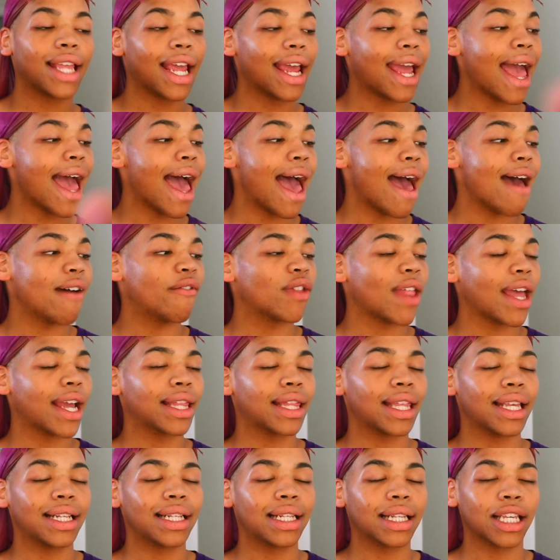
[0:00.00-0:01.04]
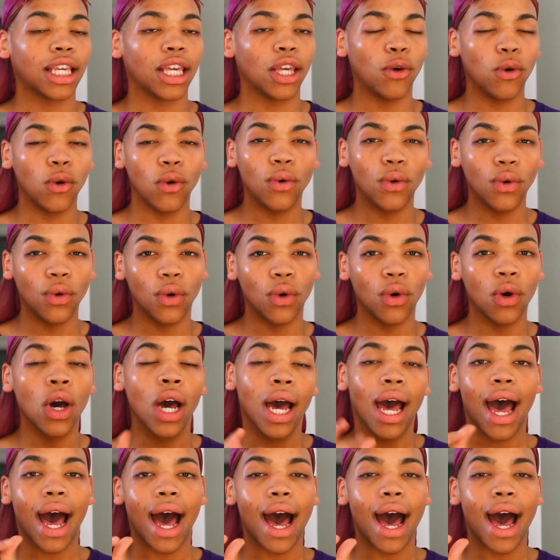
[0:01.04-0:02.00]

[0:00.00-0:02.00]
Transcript: they have like this cool